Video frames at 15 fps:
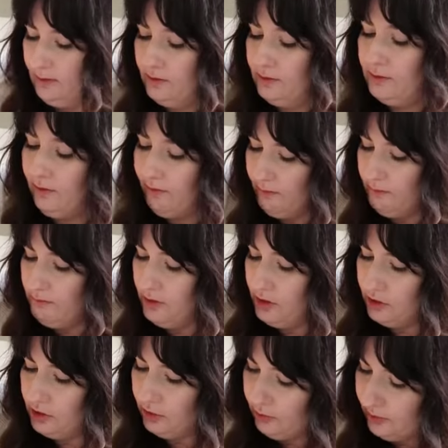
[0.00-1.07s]
Sort of
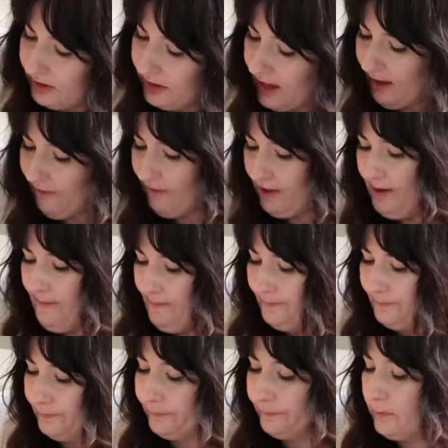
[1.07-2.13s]
mush it all together.
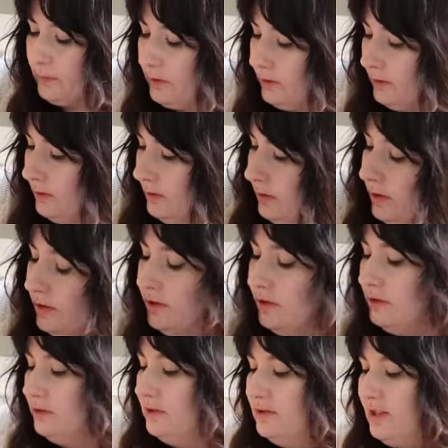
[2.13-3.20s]

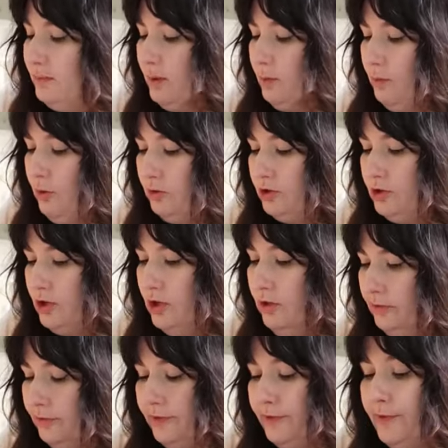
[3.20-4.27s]
Take my watch
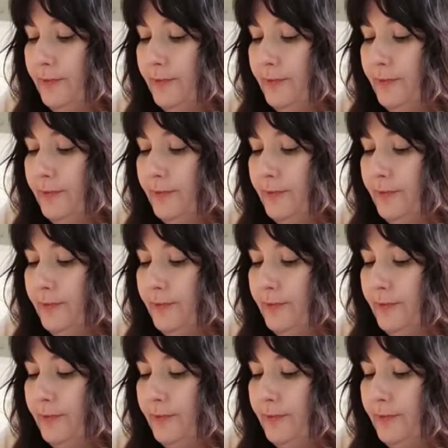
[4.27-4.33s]
off.